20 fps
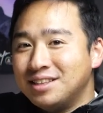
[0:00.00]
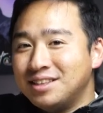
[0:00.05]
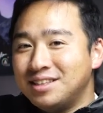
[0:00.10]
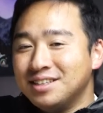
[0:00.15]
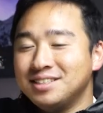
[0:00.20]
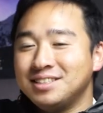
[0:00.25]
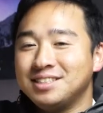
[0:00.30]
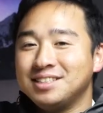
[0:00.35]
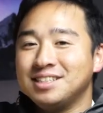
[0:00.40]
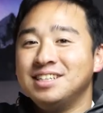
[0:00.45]

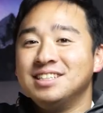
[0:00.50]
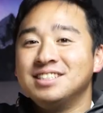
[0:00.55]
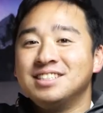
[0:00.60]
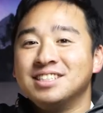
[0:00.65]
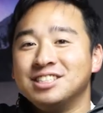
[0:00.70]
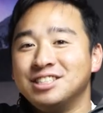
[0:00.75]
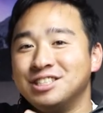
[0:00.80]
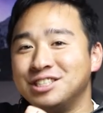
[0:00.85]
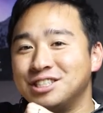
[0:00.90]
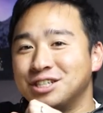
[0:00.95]
This is
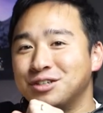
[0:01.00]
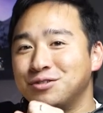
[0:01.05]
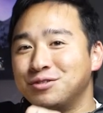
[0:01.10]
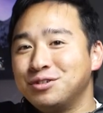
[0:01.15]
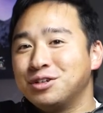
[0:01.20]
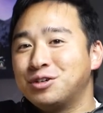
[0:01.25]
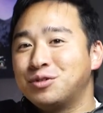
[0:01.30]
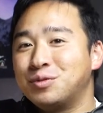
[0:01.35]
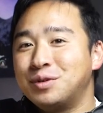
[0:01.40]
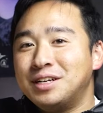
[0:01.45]
a zero
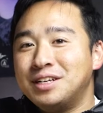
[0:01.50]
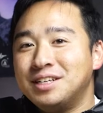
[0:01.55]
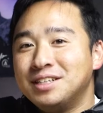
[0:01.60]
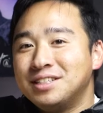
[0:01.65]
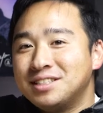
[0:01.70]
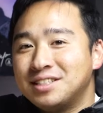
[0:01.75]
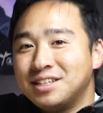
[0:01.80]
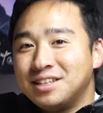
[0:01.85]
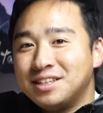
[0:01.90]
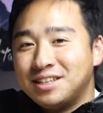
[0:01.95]
degree
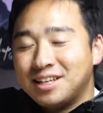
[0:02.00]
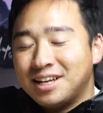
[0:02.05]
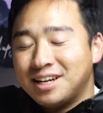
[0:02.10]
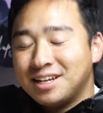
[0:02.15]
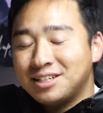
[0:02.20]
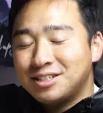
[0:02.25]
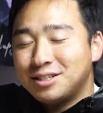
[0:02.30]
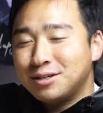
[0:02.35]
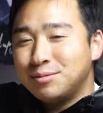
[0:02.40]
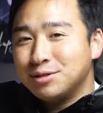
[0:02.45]

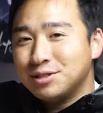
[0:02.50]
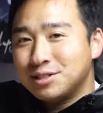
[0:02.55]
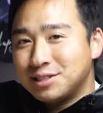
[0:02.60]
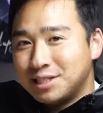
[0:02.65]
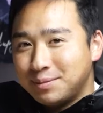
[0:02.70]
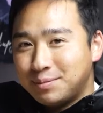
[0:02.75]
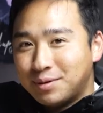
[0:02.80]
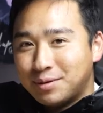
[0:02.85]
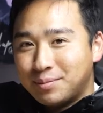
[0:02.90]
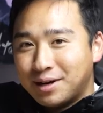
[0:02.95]
synthetic double
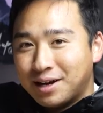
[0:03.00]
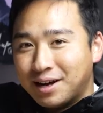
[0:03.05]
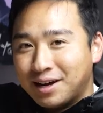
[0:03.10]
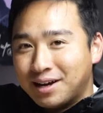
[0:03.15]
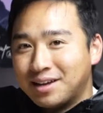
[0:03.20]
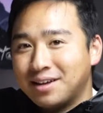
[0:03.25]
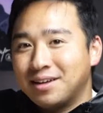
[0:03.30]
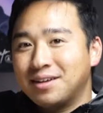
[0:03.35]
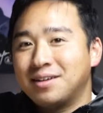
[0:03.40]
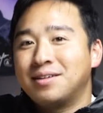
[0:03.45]
sleeper
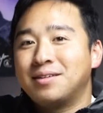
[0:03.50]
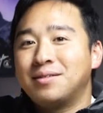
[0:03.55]
bag